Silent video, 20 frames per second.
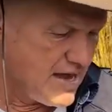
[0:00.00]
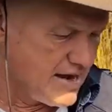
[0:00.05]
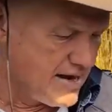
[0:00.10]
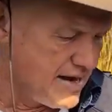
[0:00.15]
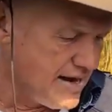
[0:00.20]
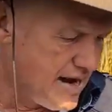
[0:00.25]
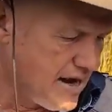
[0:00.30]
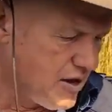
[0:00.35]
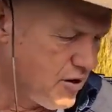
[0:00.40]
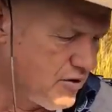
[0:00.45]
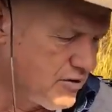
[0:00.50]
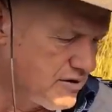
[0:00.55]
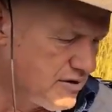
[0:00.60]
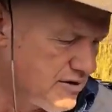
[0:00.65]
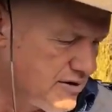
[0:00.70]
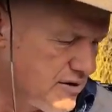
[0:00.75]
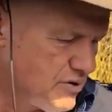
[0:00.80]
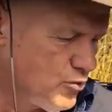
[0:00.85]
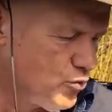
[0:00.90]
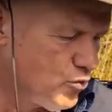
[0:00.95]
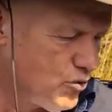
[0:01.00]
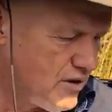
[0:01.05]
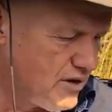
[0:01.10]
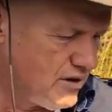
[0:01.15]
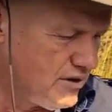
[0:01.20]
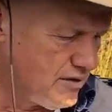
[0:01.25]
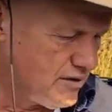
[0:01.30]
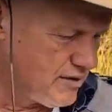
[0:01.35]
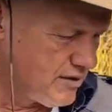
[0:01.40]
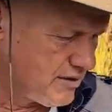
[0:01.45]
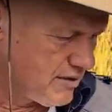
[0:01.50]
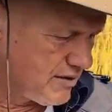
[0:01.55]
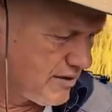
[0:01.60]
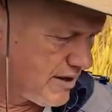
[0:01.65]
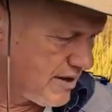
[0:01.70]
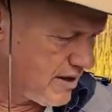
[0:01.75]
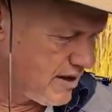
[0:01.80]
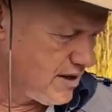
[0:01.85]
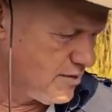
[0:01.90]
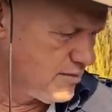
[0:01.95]
Now, the one
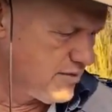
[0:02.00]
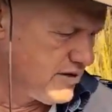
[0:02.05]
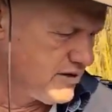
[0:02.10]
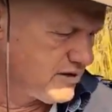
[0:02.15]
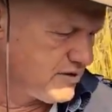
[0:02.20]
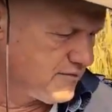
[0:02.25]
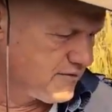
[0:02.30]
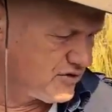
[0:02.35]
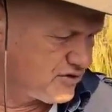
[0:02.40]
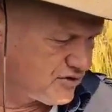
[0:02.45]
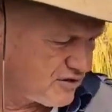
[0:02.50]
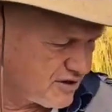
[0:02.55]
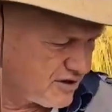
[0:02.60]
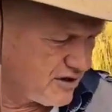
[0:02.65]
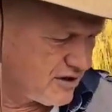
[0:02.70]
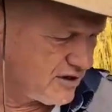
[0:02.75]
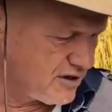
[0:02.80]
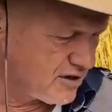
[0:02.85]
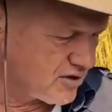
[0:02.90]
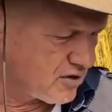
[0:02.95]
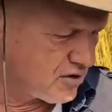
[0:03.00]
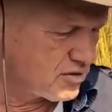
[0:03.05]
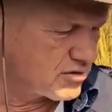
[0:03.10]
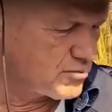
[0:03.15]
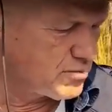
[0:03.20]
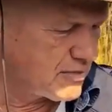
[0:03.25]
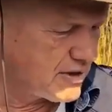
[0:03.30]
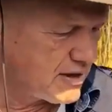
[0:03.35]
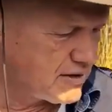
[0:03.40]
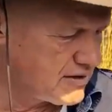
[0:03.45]
element which really caught my